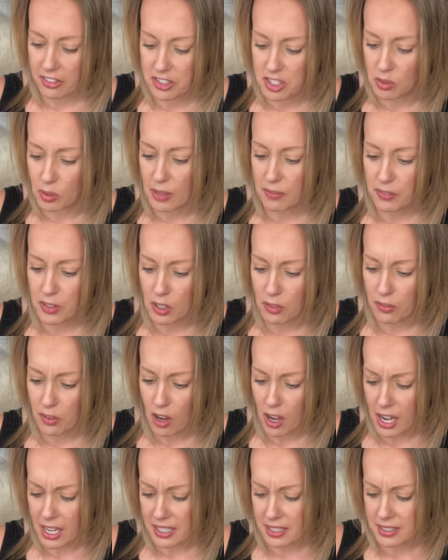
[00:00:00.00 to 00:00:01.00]
So if you've
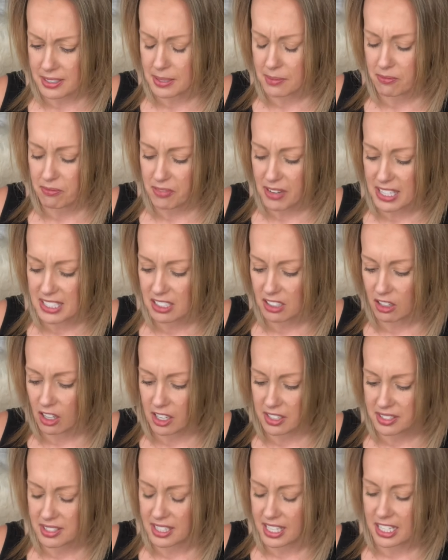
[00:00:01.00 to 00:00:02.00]
got some face
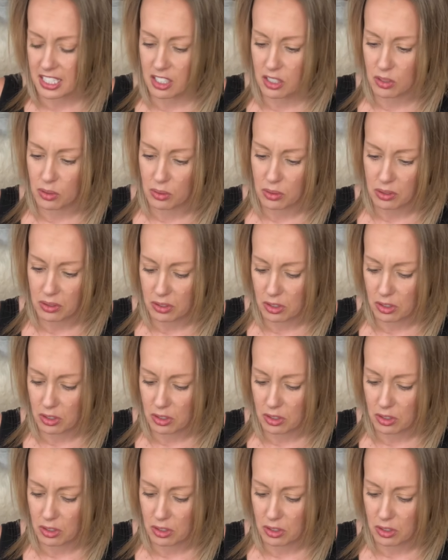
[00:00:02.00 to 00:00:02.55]
cloths that you